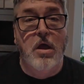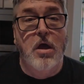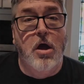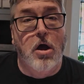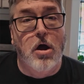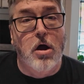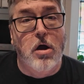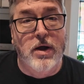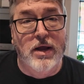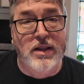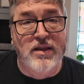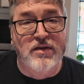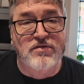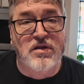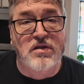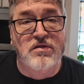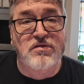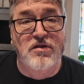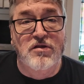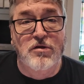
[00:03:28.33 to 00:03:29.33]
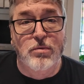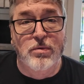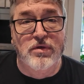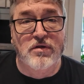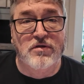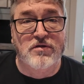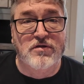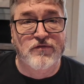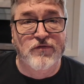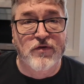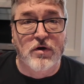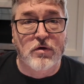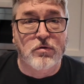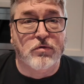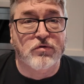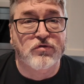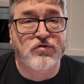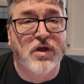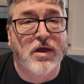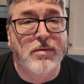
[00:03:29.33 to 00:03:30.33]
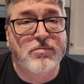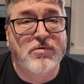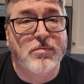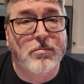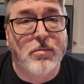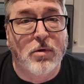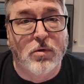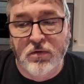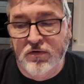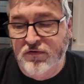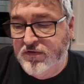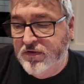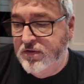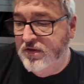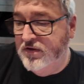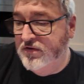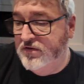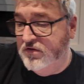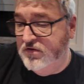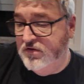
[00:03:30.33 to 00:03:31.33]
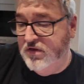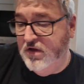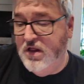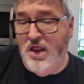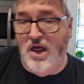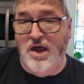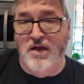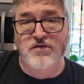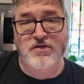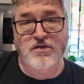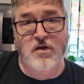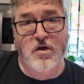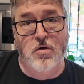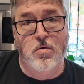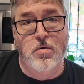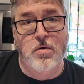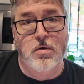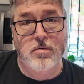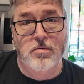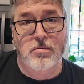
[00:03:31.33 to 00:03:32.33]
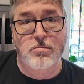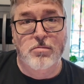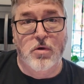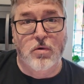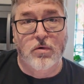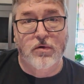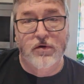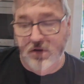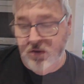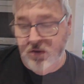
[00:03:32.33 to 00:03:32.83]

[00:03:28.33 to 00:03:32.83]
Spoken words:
All right, let's continue with the spherical shaped molds. This is the Glacio mold.